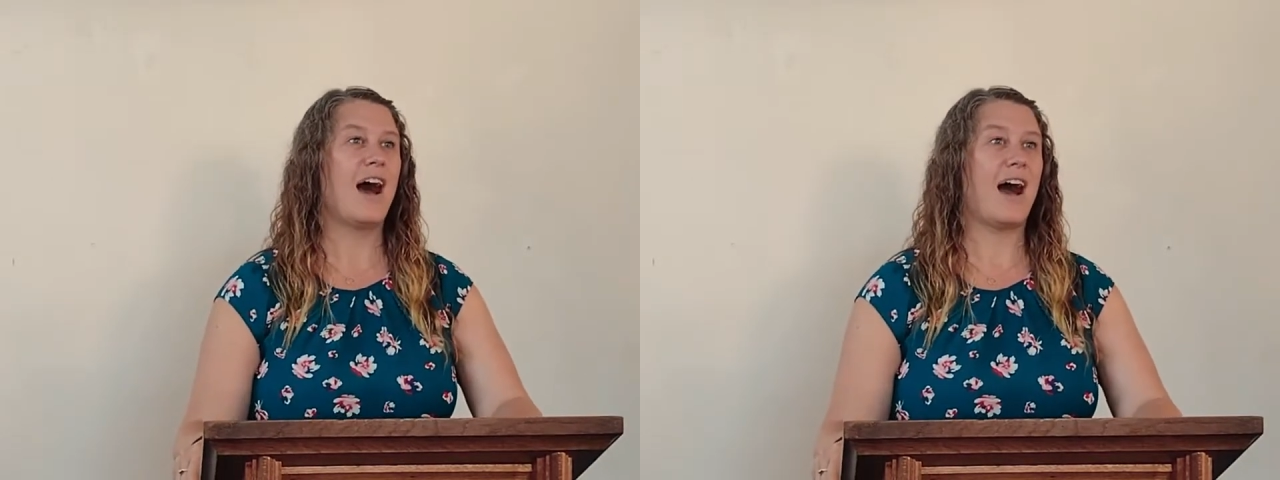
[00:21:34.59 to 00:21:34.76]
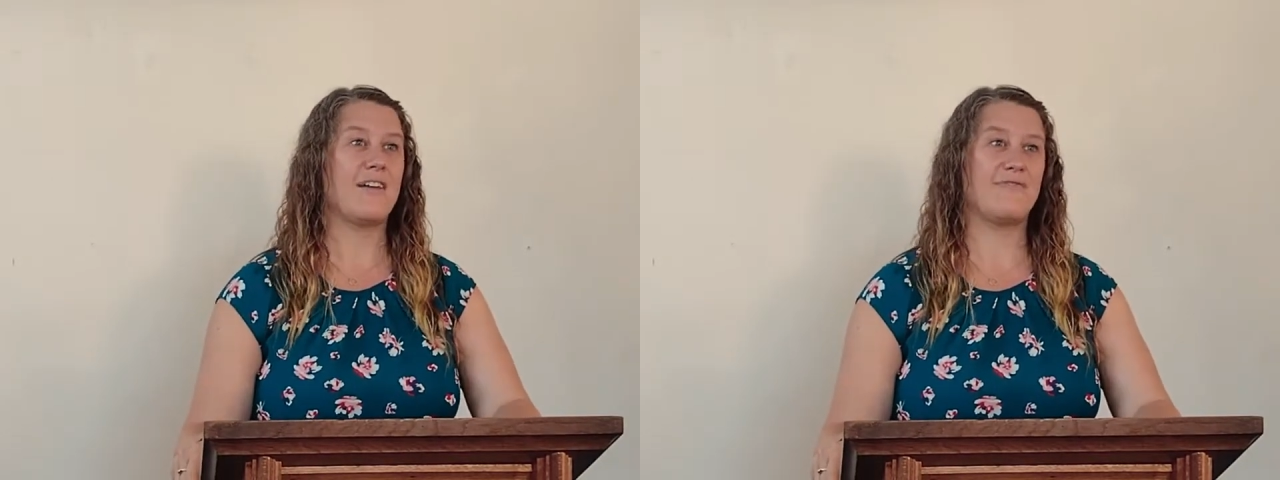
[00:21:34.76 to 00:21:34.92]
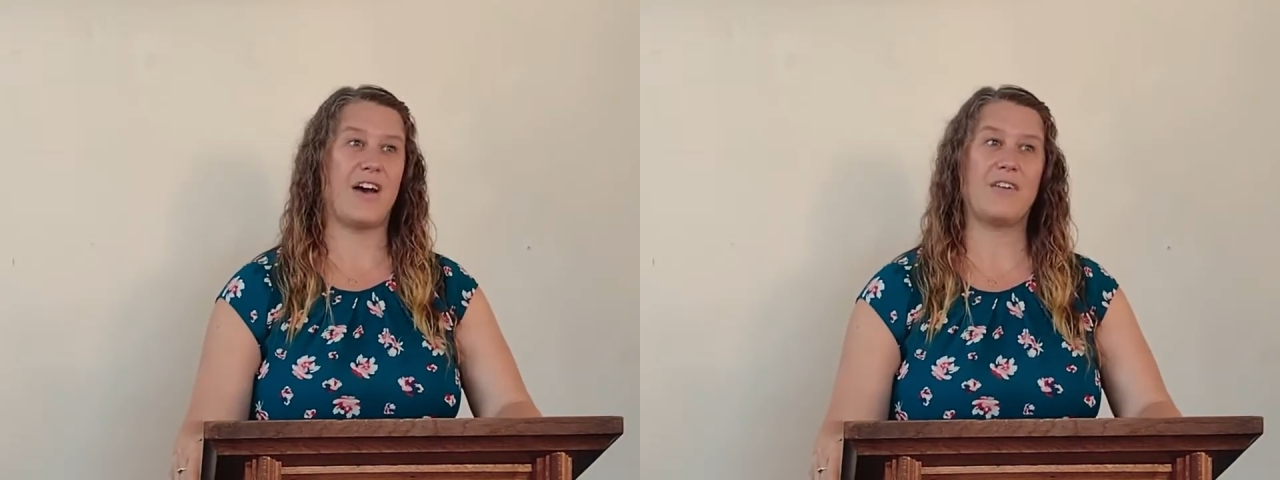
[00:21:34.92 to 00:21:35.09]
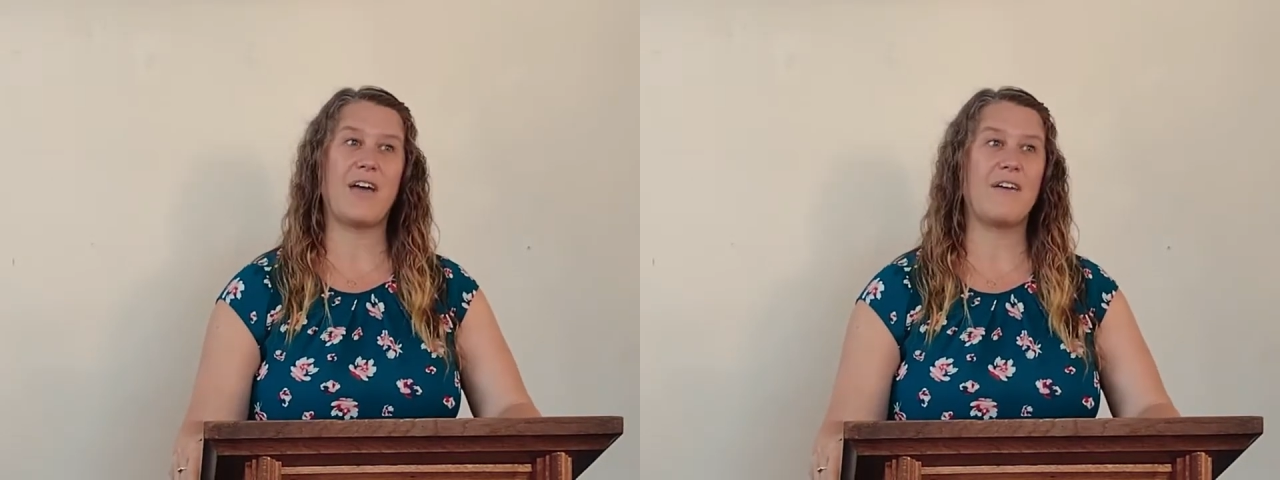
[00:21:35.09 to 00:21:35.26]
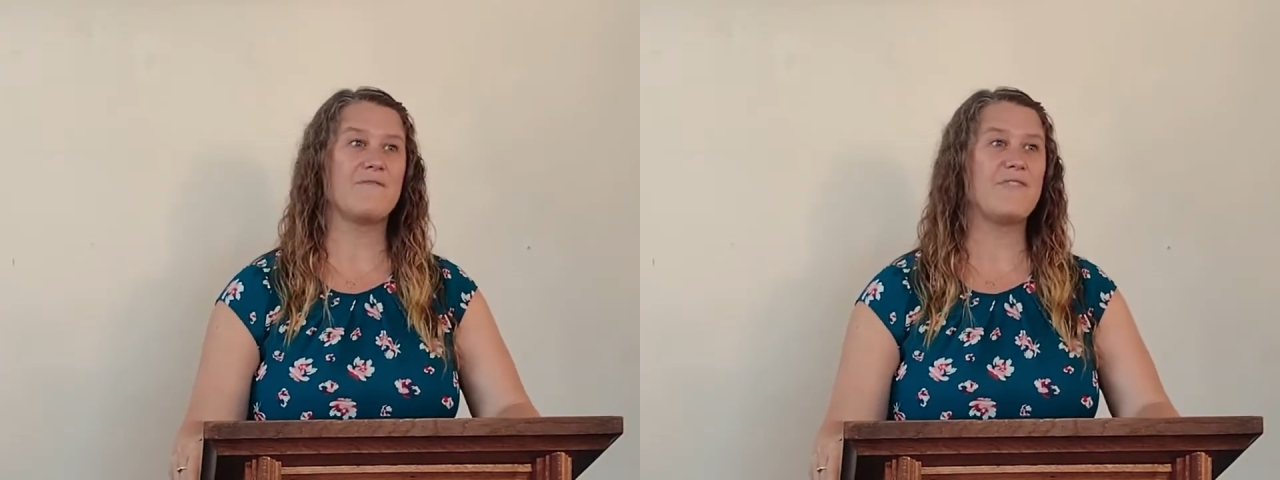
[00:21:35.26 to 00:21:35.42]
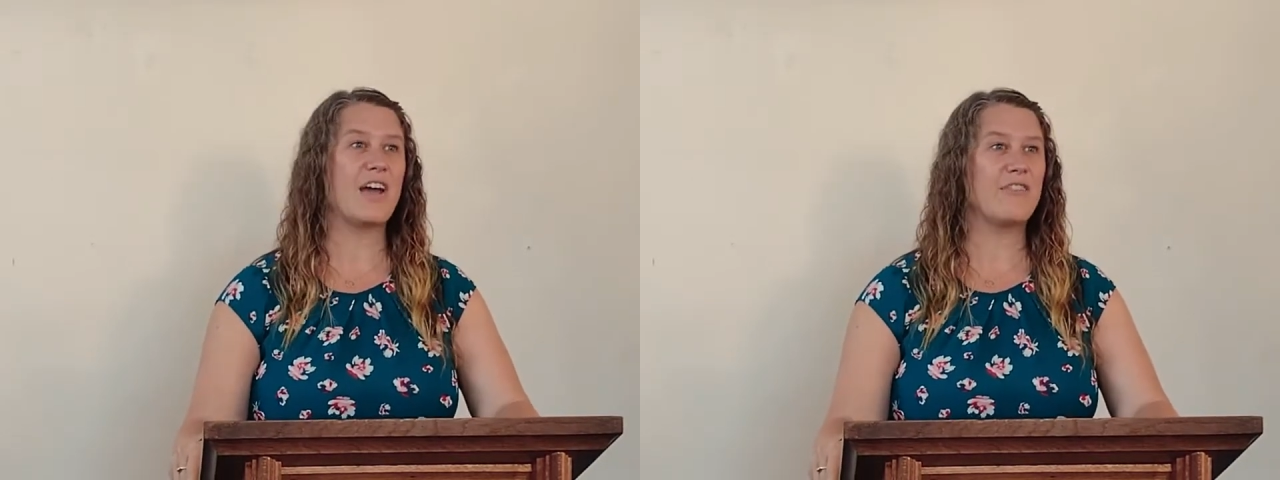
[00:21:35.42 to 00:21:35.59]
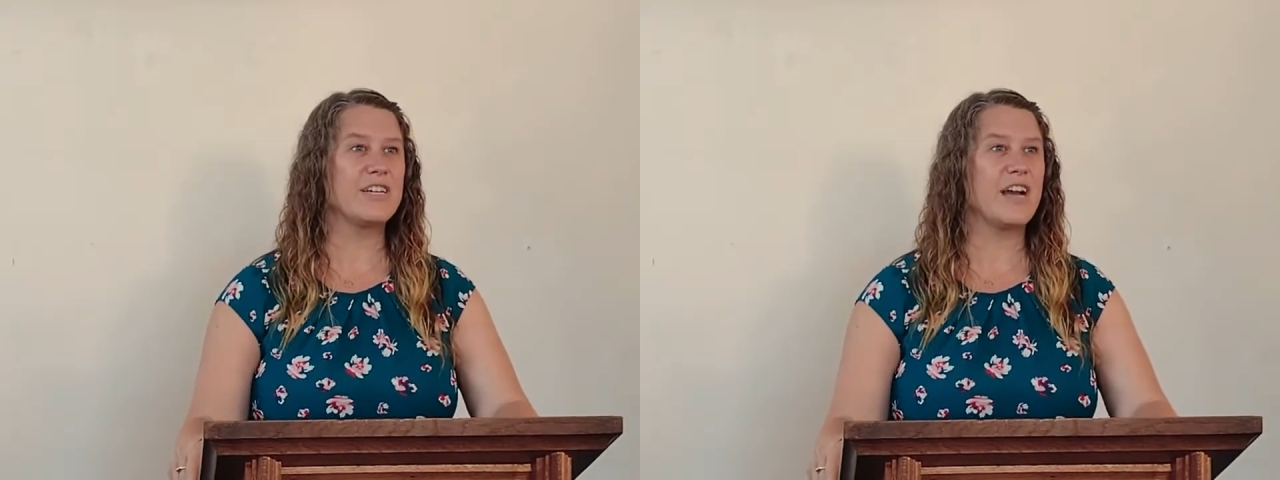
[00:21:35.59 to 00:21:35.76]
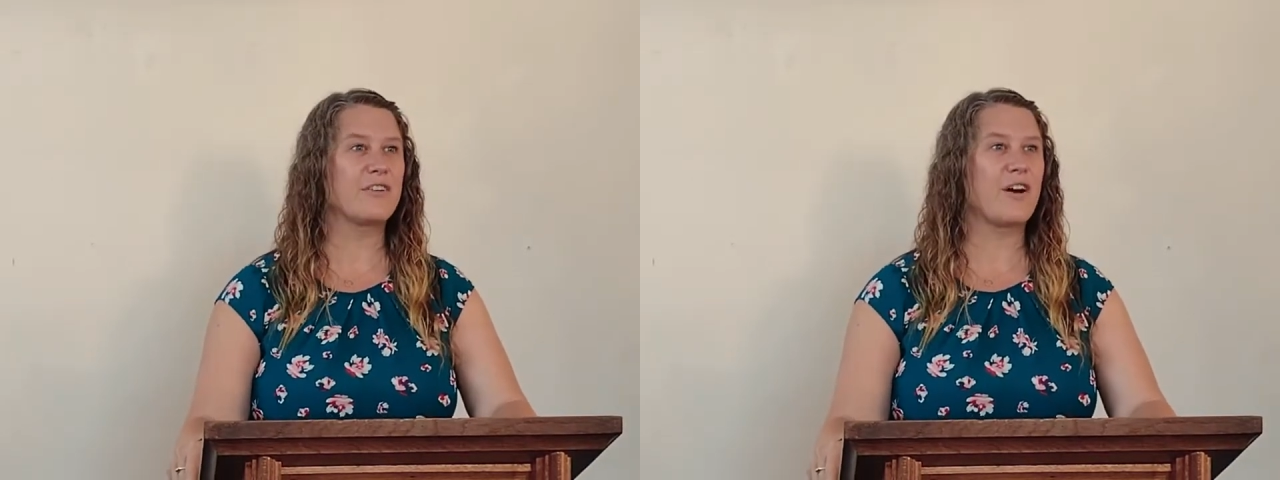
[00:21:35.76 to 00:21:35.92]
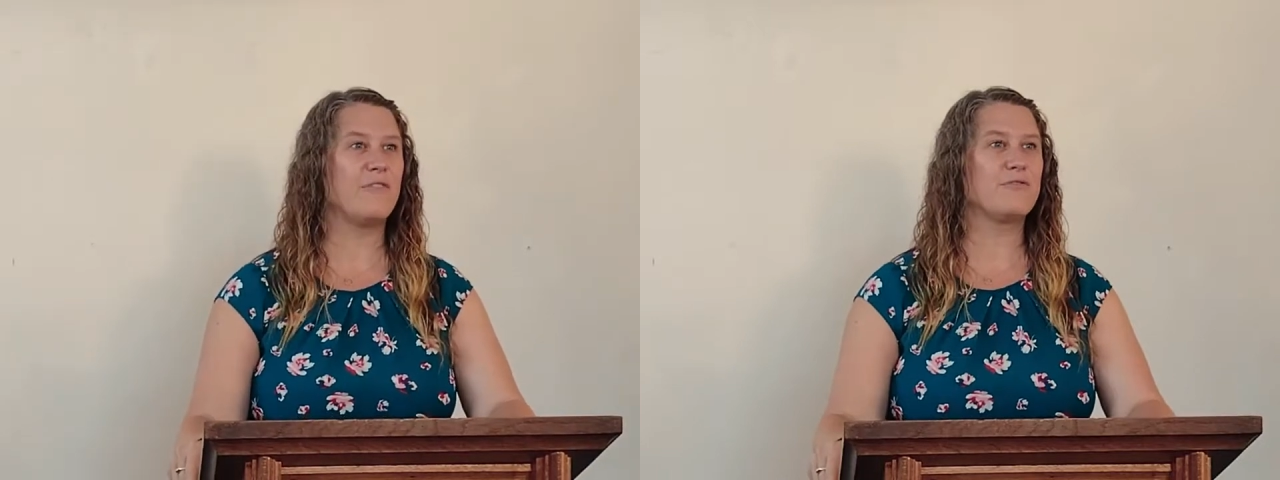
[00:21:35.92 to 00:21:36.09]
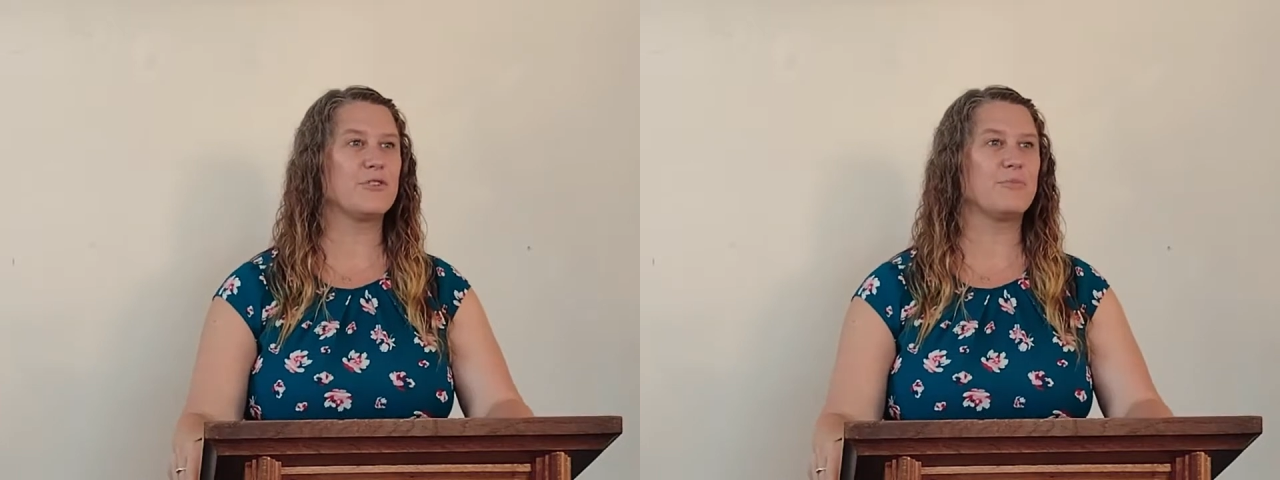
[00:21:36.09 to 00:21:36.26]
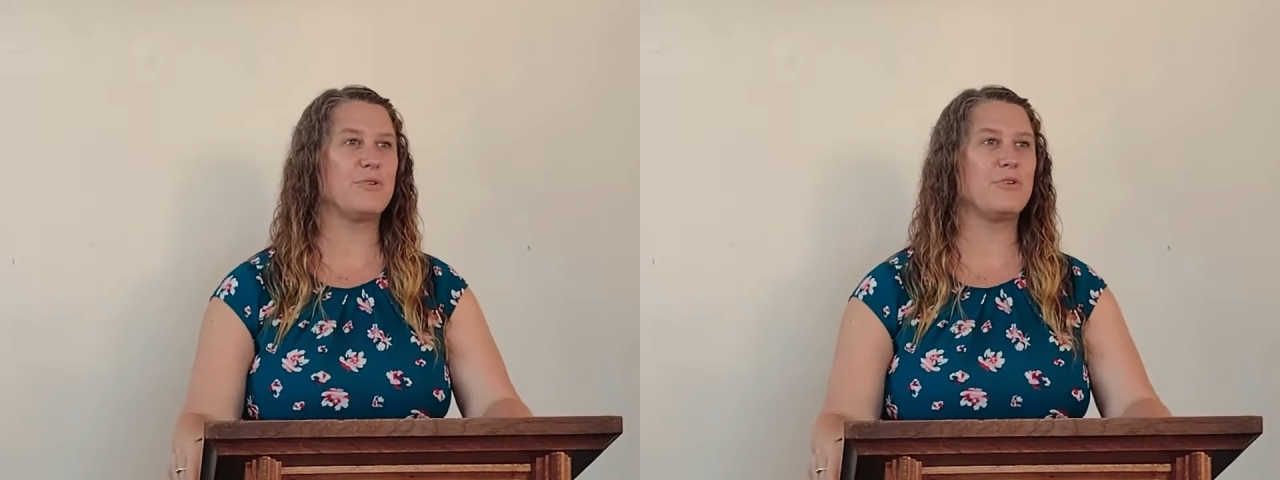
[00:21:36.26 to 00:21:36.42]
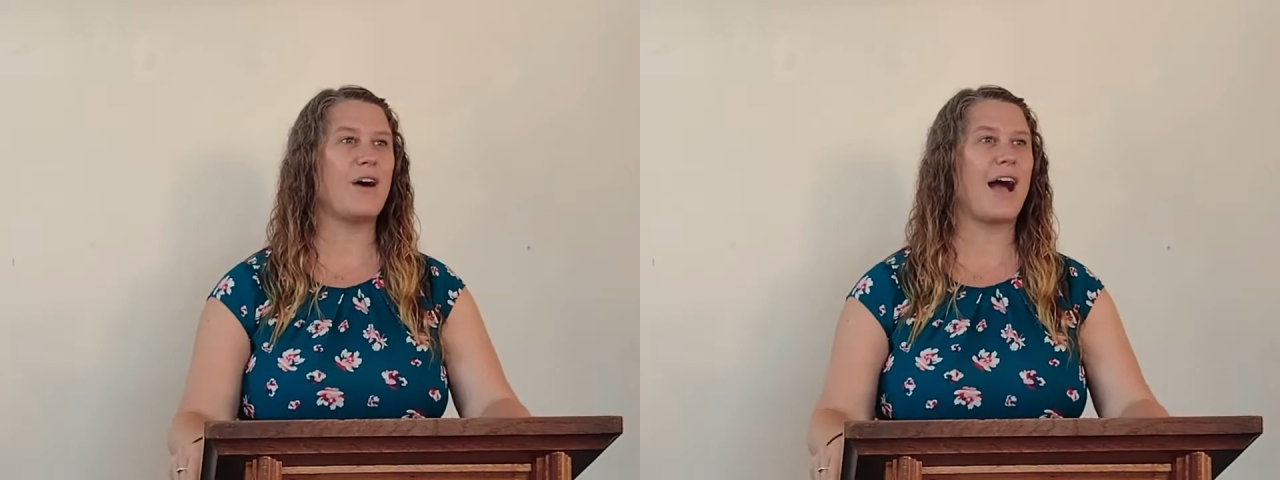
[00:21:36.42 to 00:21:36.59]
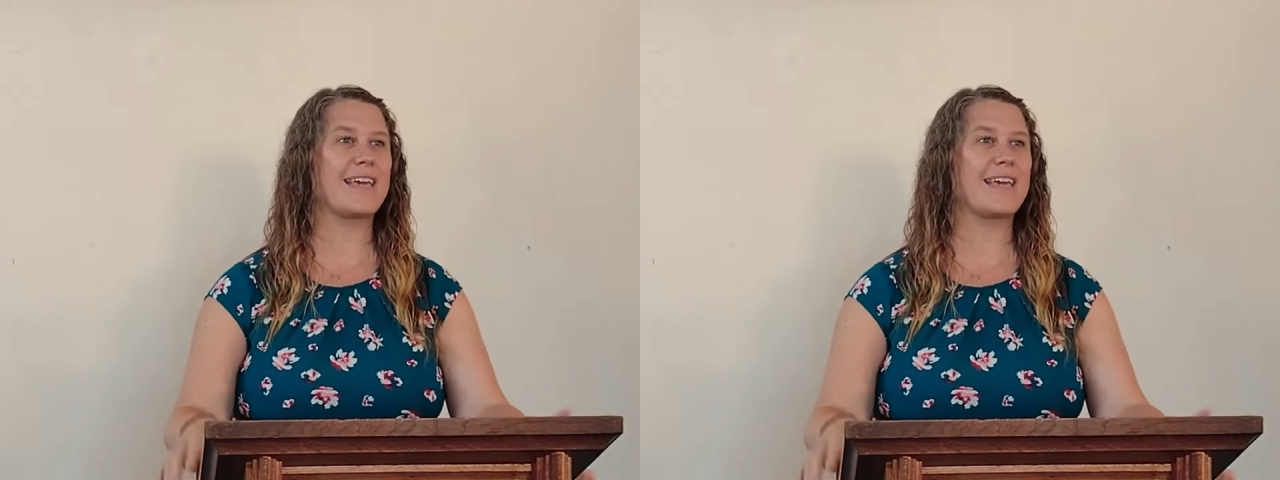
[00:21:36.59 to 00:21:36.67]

I found that very uncomfortable.